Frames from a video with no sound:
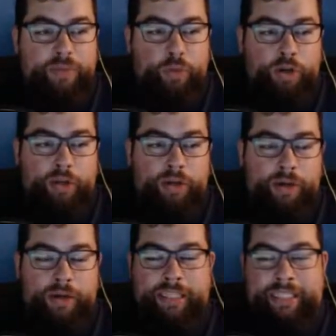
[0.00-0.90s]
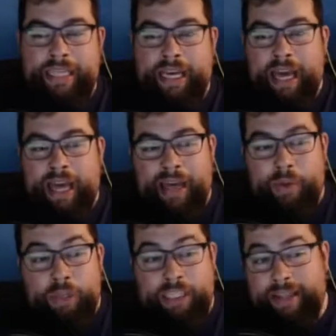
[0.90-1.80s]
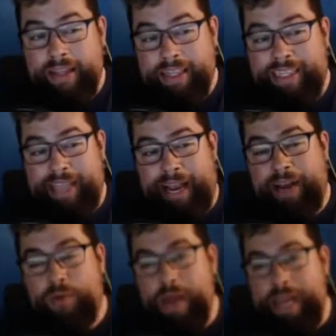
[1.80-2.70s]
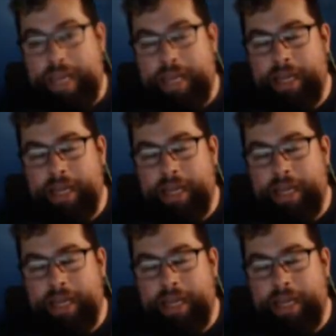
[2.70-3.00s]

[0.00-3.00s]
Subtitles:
We're still in the second week.